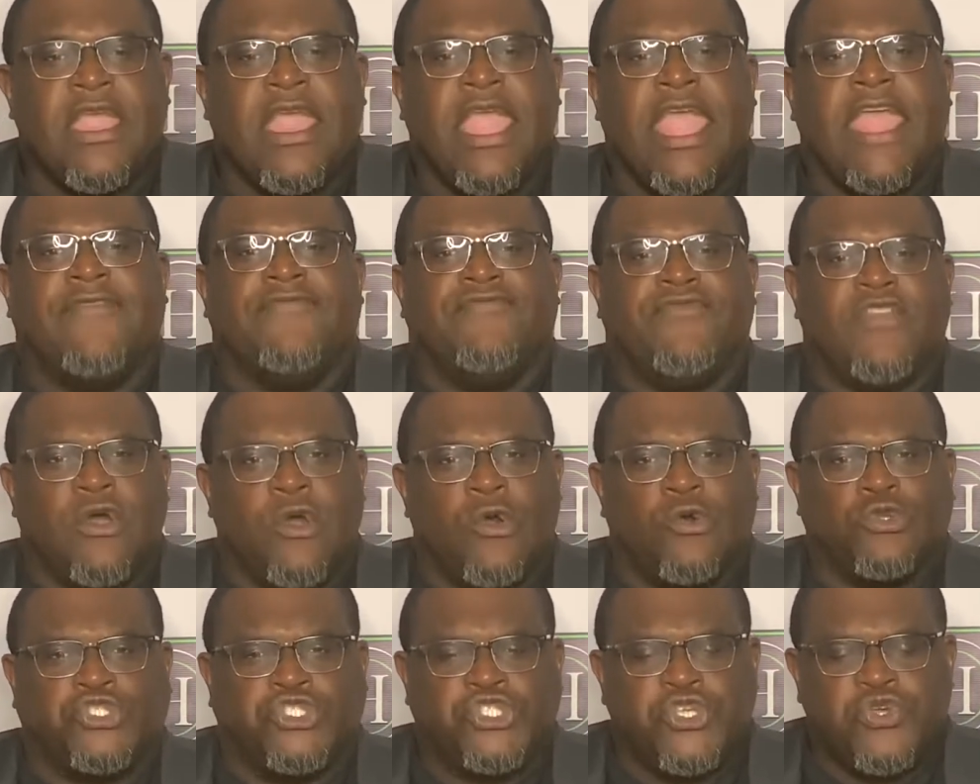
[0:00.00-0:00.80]
and
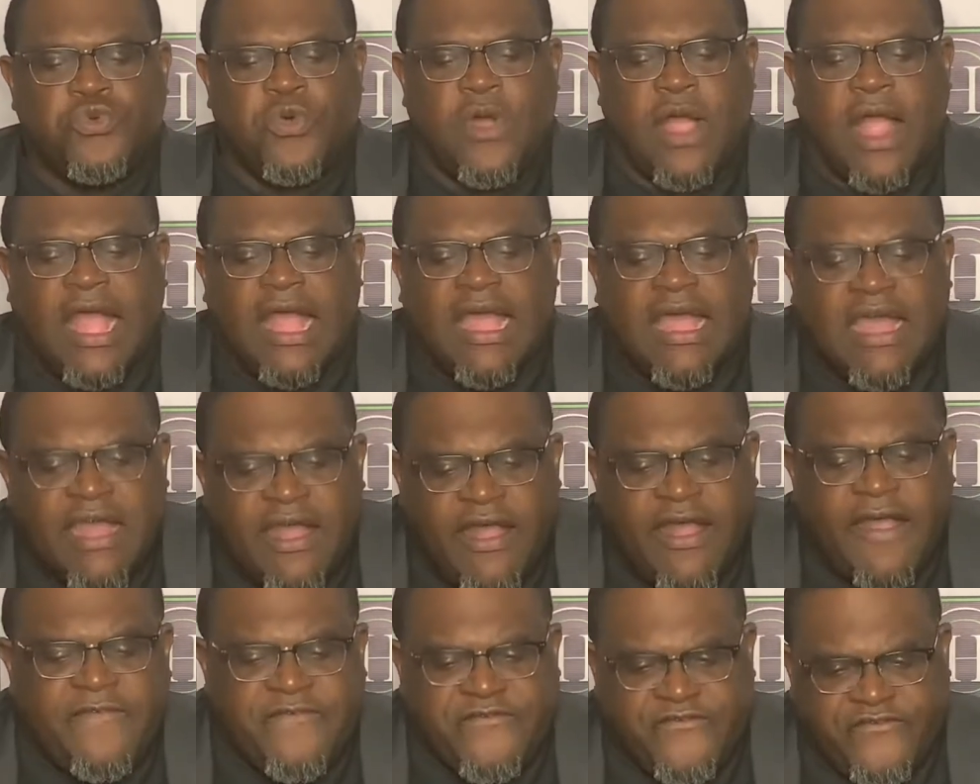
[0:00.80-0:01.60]
those who are
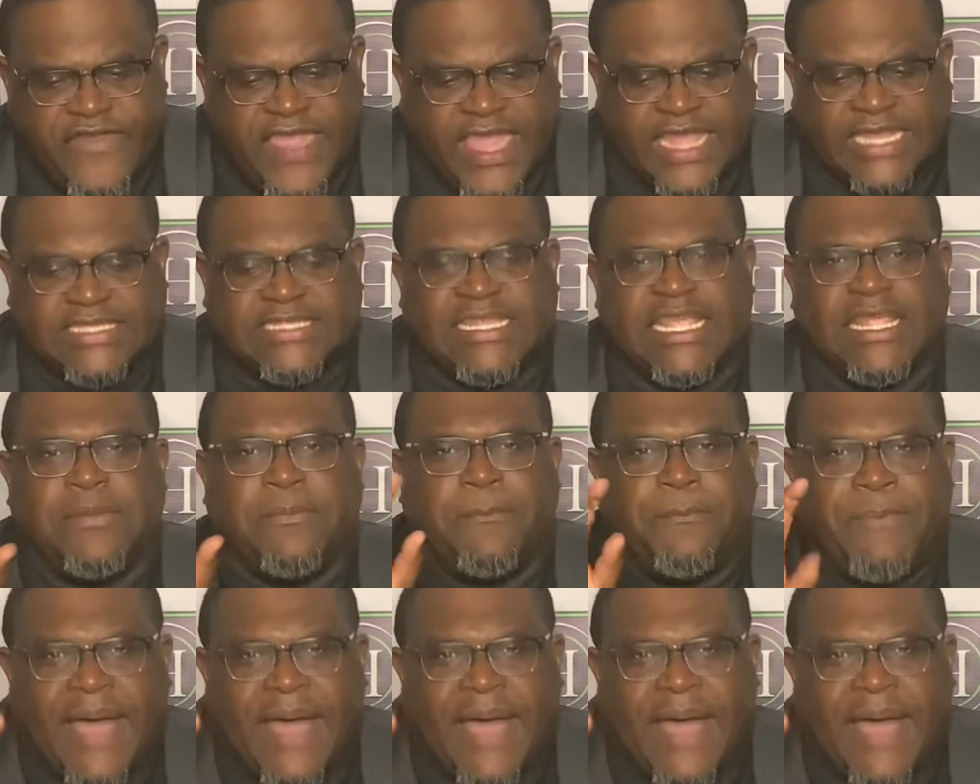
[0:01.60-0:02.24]
affected